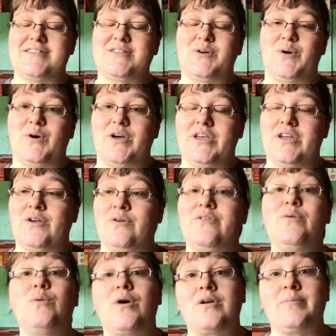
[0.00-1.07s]
So you know, if
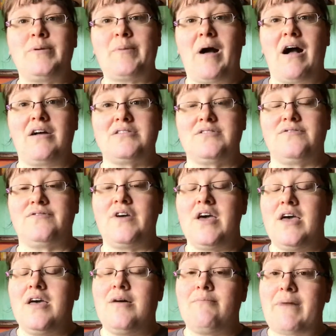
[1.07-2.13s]
you want to be part of
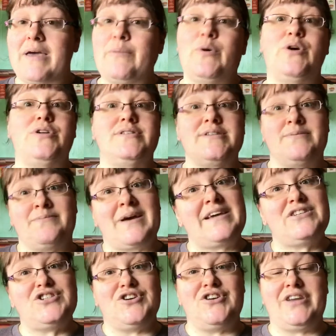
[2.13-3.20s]
my world and
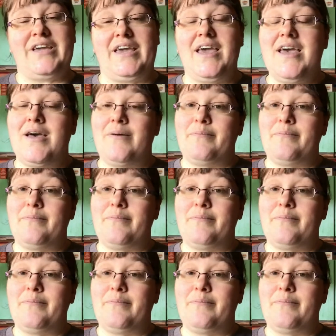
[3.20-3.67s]
my journey,